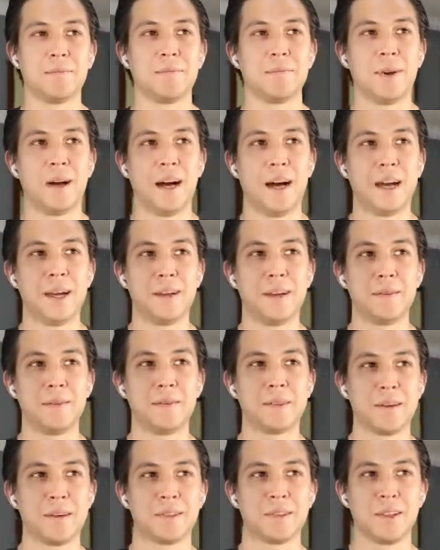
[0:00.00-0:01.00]
I
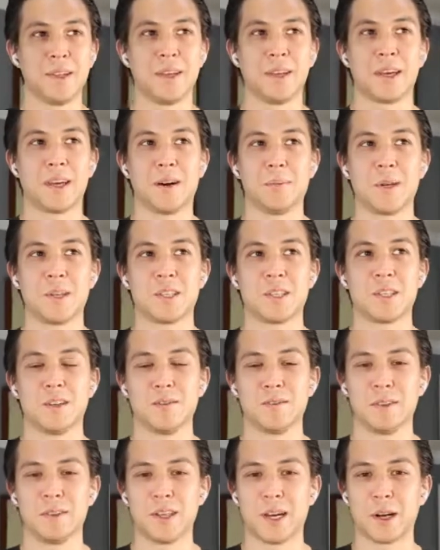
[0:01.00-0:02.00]
definitely count
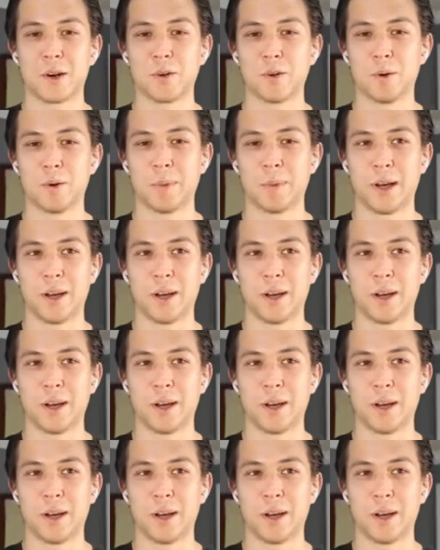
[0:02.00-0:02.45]
myself in that group.